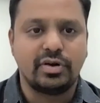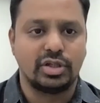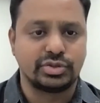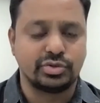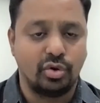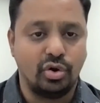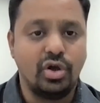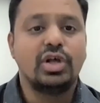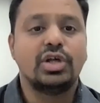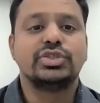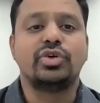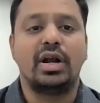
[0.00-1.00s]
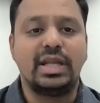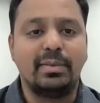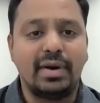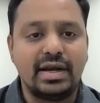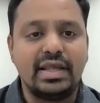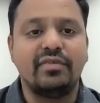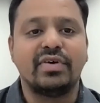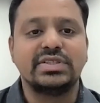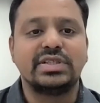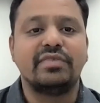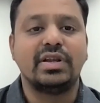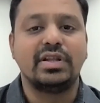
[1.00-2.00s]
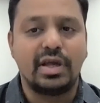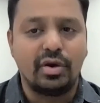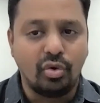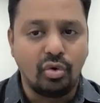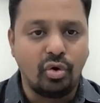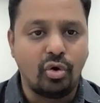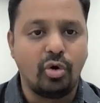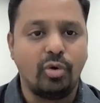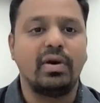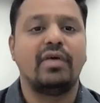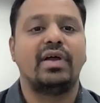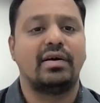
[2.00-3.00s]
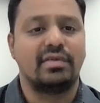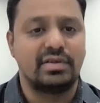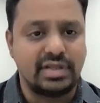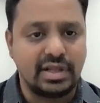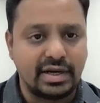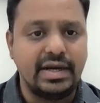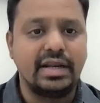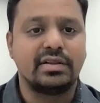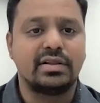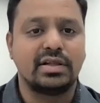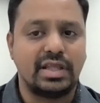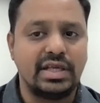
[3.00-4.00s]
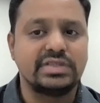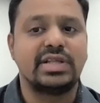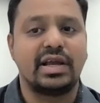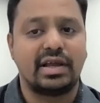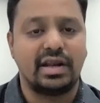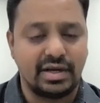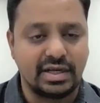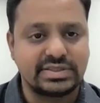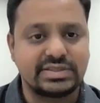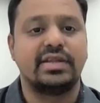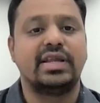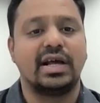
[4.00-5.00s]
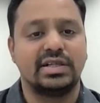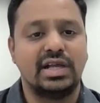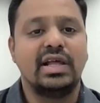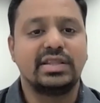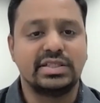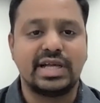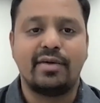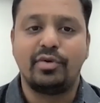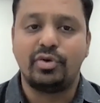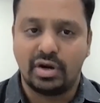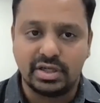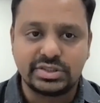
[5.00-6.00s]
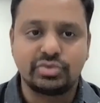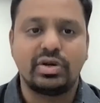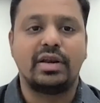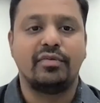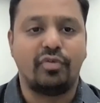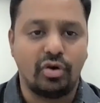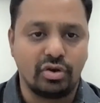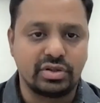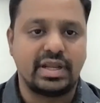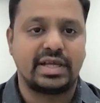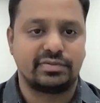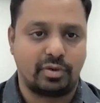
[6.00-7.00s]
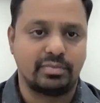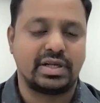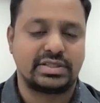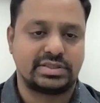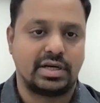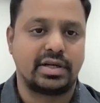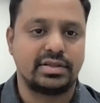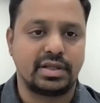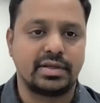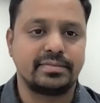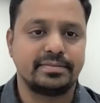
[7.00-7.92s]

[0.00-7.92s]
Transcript: Also, so ultimately, once even they go home, they read the things, they can understand. Yeah, this I want to understand and follow the next from like starting time.